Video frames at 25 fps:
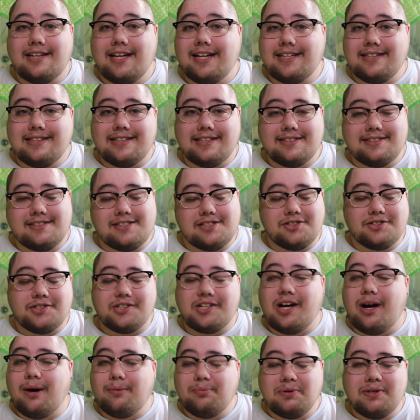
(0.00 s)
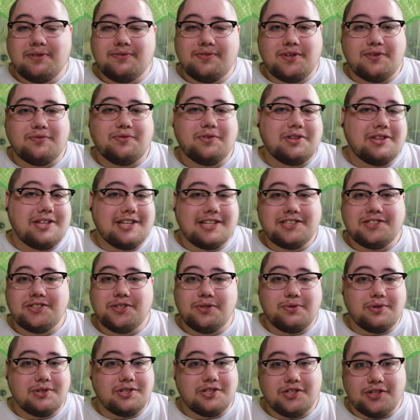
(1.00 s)
like this, there's a couple of different things
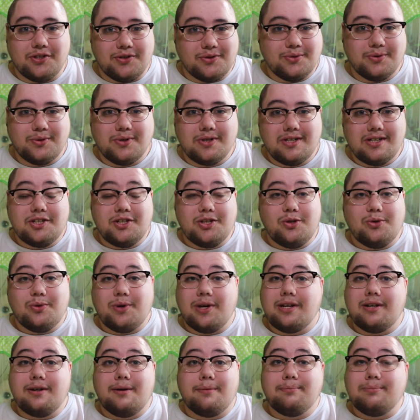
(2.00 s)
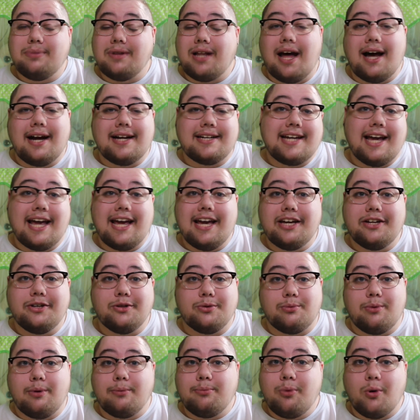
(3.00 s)
you can do. You can block
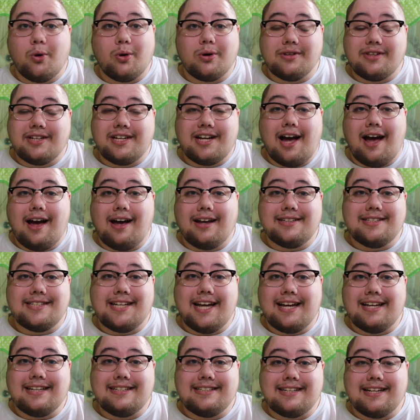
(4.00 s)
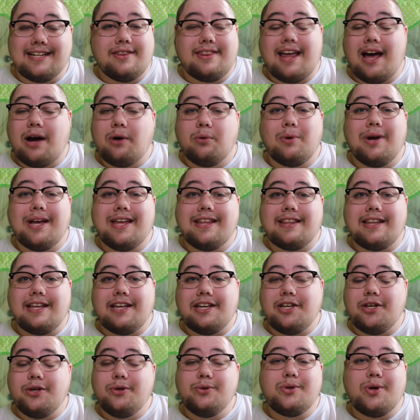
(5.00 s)
and report the content, that way that
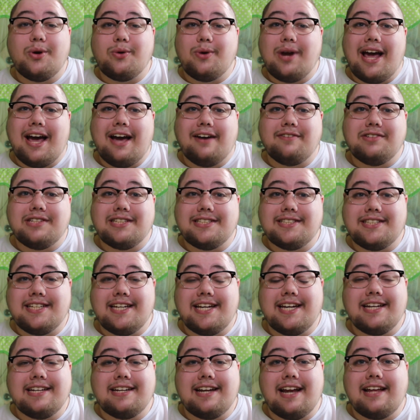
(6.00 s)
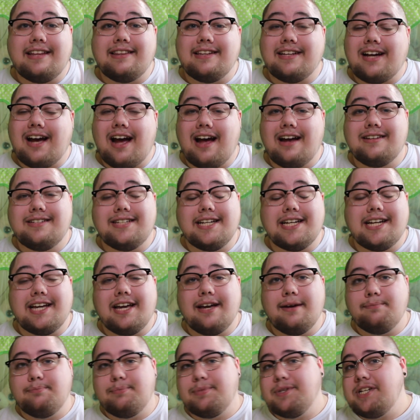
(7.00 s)
you don't have to see it and the content
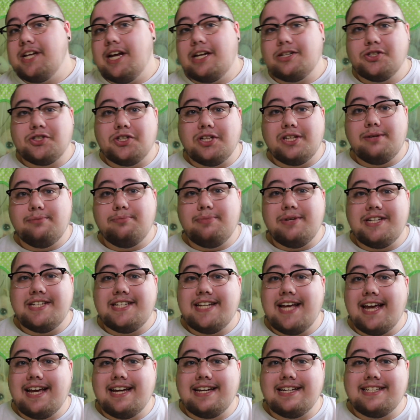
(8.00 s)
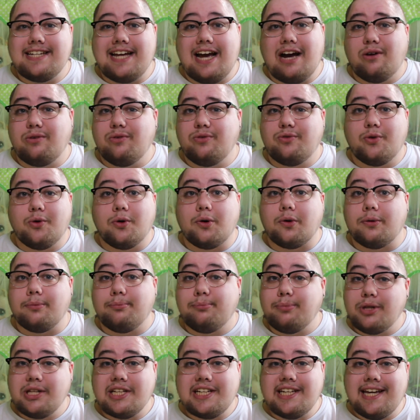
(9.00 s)
can potentially be taken down for
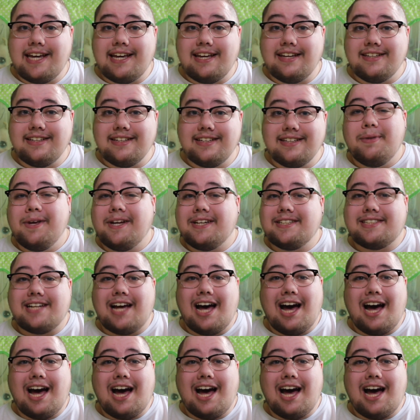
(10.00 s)
bullying, because